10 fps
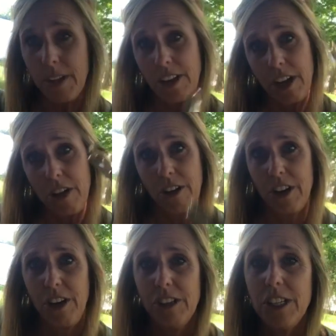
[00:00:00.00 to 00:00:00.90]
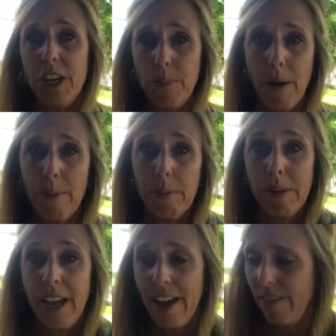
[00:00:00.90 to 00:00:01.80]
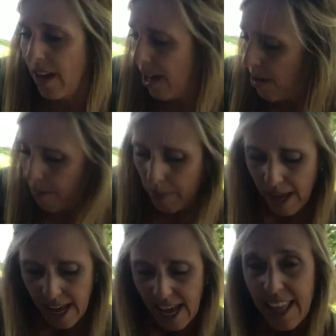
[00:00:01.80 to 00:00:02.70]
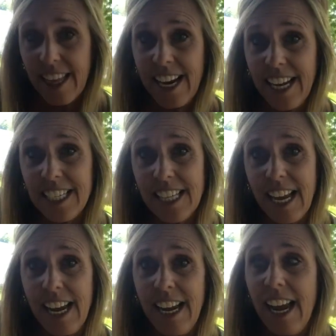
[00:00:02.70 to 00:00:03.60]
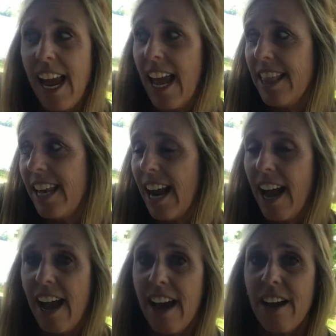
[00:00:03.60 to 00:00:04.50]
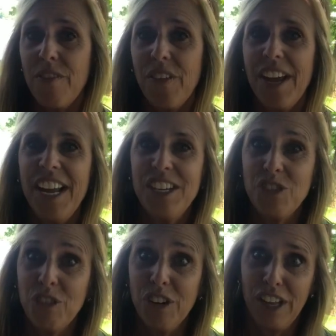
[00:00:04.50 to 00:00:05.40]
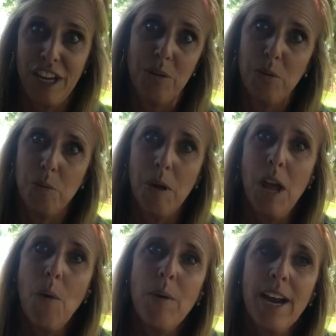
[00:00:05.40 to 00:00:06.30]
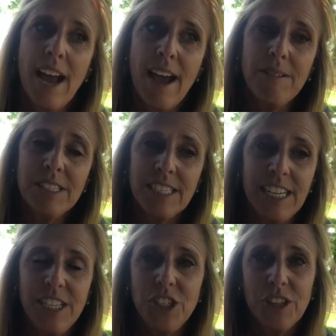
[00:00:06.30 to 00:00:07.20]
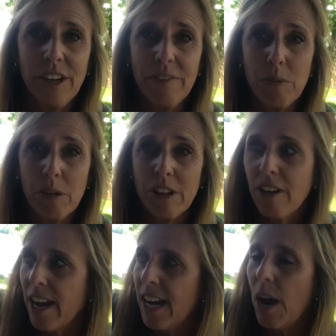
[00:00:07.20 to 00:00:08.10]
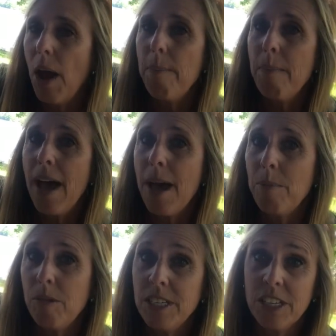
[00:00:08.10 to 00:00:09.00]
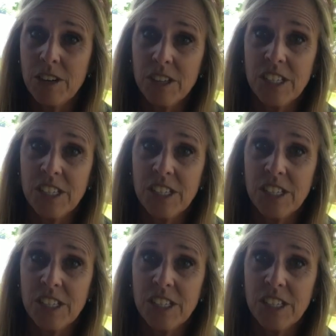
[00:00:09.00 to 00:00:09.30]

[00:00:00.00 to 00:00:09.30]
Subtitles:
that you can use that you probably have at home. The next thing that I have is really cool. When I was a teacher in 4th grade, my boys and girls